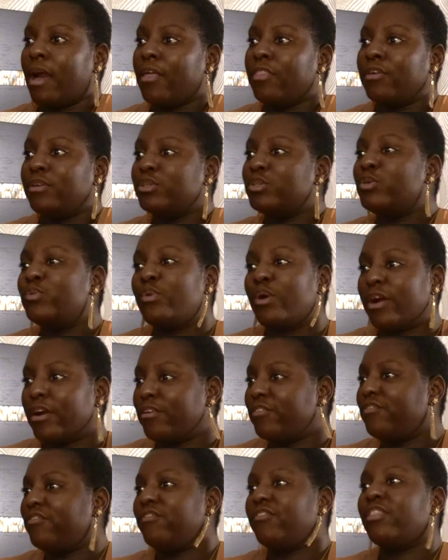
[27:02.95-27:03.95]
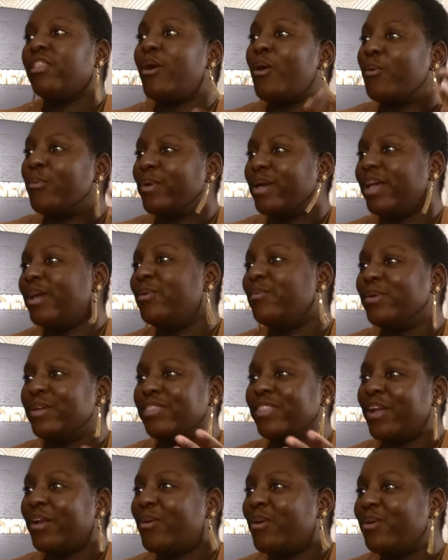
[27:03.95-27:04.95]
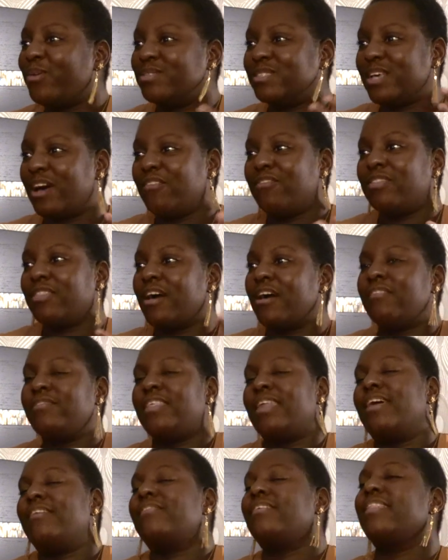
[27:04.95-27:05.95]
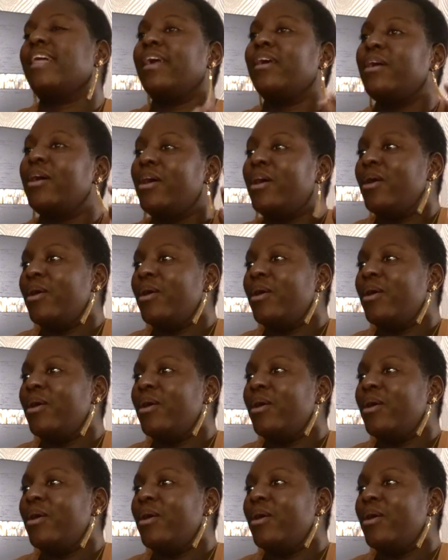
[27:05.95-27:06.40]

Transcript: others who are flowing with their own self-love that I feel like,